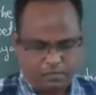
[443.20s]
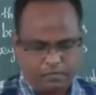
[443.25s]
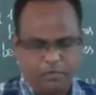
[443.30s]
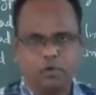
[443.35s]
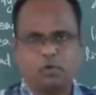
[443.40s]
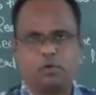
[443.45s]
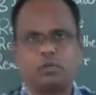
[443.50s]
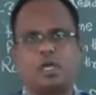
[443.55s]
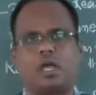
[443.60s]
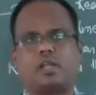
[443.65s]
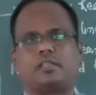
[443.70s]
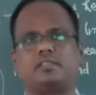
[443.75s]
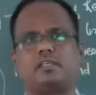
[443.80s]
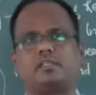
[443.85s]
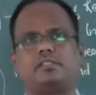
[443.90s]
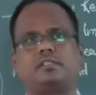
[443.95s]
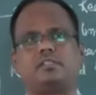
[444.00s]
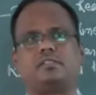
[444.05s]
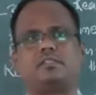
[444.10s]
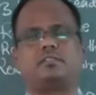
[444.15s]
We know that
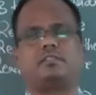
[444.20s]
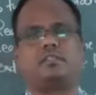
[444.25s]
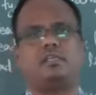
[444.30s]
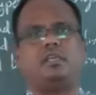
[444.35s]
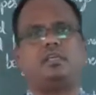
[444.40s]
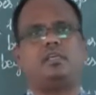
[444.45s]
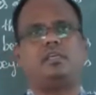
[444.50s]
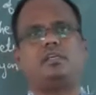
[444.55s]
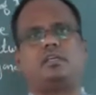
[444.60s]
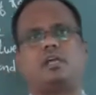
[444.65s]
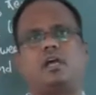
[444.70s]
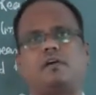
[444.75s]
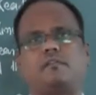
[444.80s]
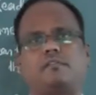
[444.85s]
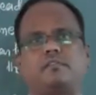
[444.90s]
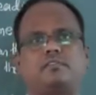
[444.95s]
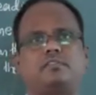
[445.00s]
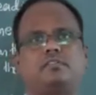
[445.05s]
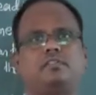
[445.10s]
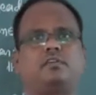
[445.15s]
section C
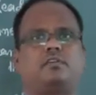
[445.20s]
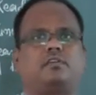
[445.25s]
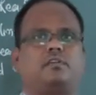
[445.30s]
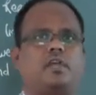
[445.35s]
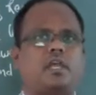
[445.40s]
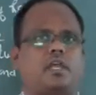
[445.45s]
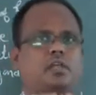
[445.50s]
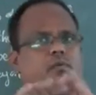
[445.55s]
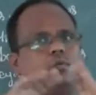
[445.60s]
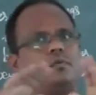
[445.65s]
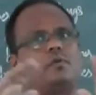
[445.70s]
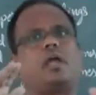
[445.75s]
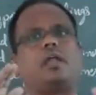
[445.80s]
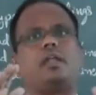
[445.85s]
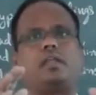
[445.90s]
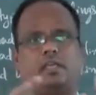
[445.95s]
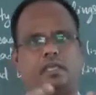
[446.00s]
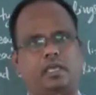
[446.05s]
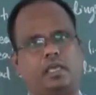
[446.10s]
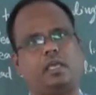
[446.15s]
covers the creative
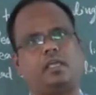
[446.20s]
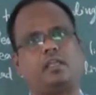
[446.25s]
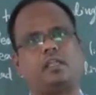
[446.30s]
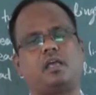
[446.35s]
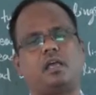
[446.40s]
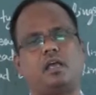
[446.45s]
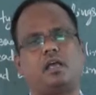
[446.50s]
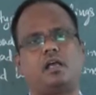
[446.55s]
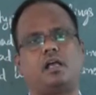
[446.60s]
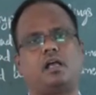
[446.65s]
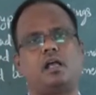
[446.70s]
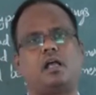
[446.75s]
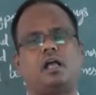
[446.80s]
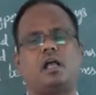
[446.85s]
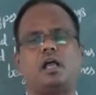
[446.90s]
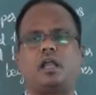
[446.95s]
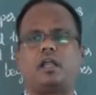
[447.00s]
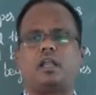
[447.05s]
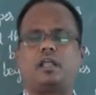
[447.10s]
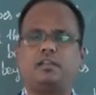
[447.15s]
writing area,
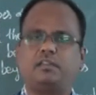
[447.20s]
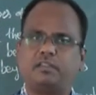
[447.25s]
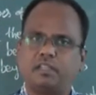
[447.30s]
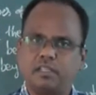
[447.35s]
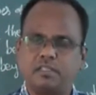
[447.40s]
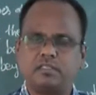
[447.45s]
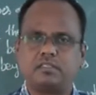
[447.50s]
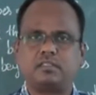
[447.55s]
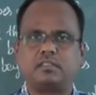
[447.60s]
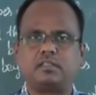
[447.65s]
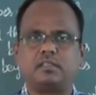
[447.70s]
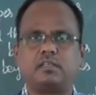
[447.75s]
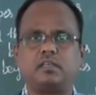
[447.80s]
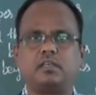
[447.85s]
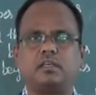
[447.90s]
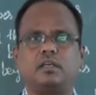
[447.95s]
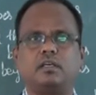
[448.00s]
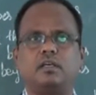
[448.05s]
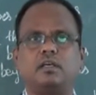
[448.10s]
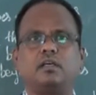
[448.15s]
and in this
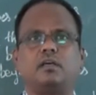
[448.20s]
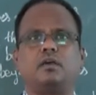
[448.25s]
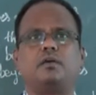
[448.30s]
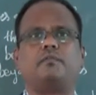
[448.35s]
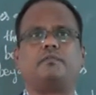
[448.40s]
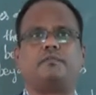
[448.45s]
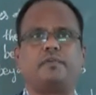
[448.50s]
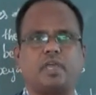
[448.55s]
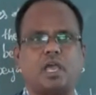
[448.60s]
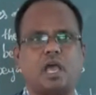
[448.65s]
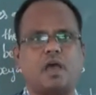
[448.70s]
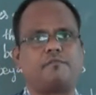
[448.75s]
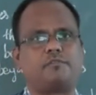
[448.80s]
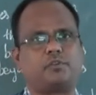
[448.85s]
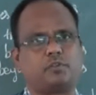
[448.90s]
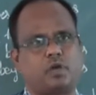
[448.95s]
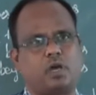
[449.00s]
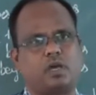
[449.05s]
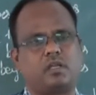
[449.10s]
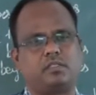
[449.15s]
we have
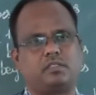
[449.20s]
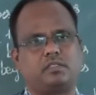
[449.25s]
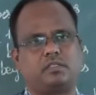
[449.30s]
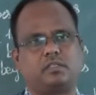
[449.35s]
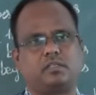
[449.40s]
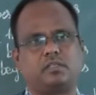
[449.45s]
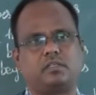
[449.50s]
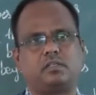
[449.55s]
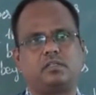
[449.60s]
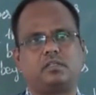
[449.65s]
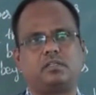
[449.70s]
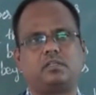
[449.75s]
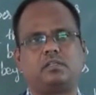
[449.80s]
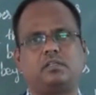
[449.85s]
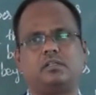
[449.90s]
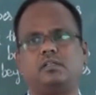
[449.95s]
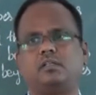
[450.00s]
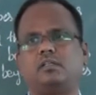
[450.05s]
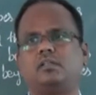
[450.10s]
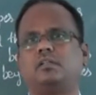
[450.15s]
to answer
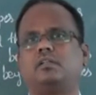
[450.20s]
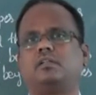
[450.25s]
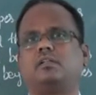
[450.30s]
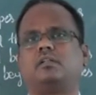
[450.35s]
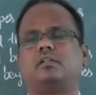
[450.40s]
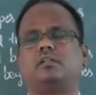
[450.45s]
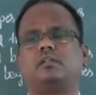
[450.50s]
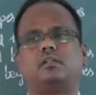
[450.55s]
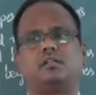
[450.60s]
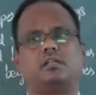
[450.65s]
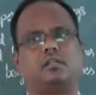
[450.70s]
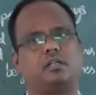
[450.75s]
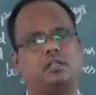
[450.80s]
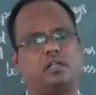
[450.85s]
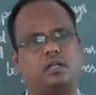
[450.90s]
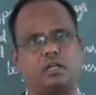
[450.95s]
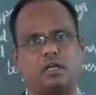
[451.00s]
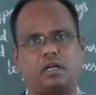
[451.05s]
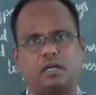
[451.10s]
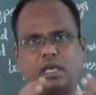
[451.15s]

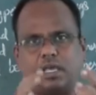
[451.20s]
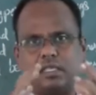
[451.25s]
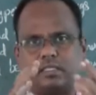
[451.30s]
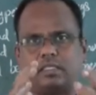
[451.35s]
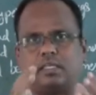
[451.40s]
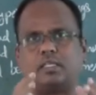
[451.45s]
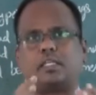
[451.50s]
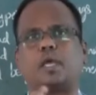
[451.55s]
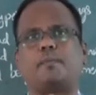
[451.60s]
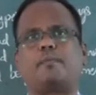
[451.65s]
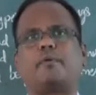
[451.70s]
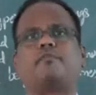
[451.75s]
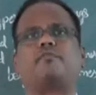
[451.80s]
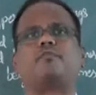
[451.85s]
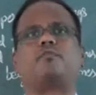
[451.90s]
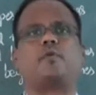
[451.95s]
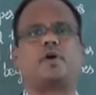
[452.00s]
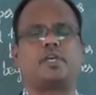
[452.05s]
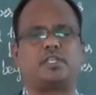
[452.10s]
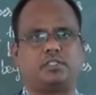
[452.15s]
essay type of
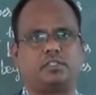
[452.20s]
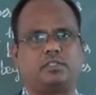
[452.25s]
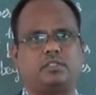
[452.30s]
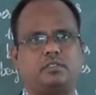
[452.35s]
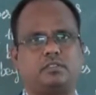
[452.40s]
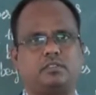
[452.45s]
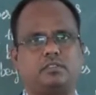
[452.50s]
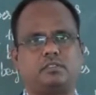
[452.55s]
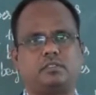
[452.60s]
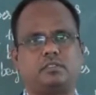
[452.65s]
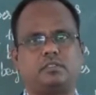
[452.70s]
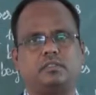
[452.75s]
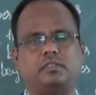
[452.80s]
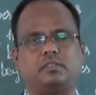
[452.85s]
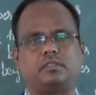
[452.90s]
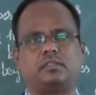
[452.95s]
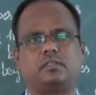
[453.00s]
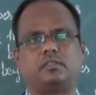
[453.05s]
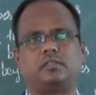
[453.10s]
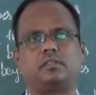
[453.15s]
questions,
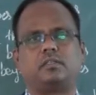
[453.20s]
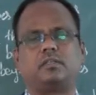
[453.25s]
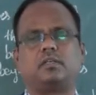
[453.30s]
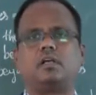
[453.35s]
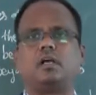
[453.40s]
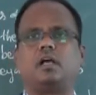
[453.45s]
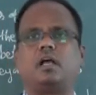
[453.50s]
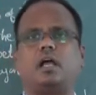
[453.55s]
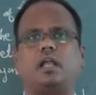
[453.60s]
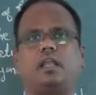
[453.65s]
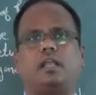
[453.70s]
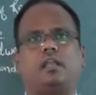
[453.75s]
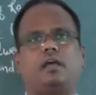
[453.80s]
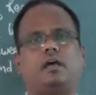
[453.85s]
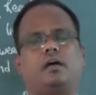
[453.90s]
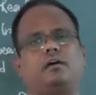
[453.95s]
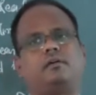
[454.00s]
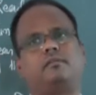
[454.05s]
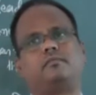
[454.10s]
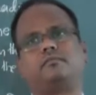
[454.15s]
and
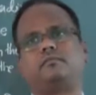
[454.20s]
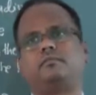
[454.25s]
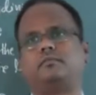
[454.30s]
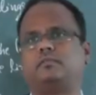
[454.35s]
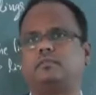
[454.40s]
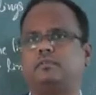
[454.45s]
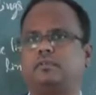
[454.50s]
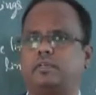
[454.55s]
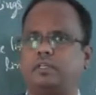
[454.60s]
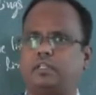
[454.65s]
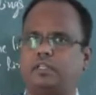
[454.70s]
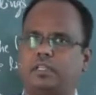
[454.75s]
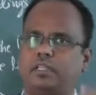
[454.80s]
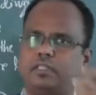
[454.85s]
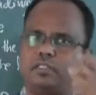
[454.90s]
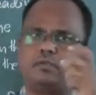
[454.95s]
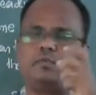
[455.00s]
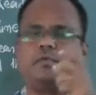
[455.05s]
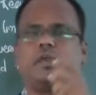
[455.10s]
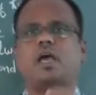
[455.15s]
in
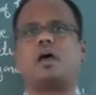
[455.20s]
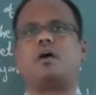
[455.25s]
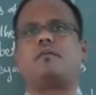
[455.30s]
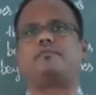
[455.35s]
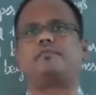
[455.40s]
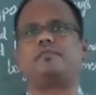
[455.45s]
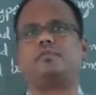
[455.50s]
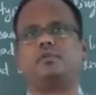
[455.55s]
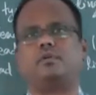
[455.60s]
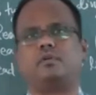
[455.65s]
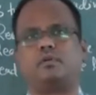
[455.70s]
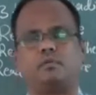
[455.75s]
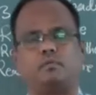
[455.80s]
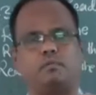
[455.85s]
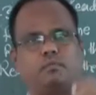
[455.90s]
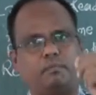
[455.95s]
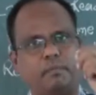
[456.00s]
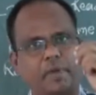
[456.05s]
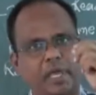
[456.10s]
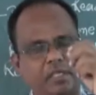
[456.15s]
this we
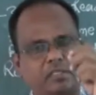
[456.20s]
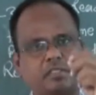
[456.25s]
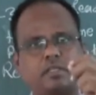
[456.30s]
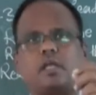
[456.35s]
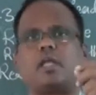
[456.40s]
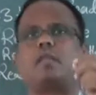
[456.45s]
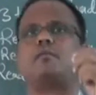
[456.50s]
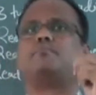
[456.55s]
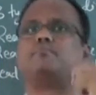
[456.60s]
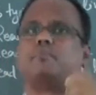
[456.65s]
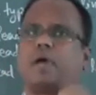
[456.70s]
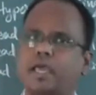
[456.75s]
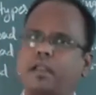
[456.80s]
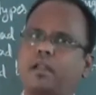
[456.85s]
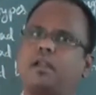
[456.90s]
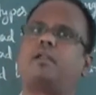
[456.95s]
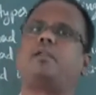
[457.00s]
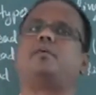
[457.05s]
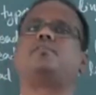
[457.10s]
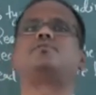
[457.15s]
have major and
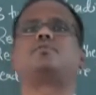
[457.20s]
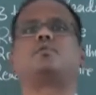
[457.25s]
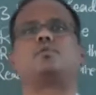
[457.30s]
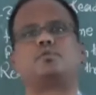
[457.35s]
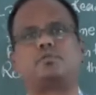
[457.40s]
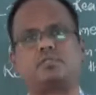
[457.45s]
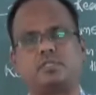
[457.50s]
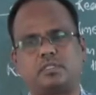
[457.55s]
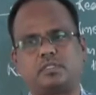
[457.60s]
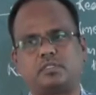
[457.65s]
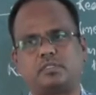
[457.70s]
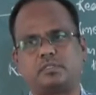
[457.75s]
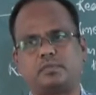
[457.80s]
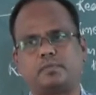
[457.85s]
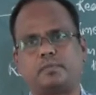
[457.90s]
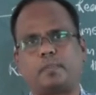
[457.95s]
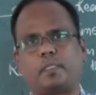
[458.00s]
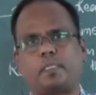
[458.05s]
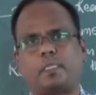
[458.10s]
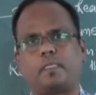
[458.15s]
minor discourses.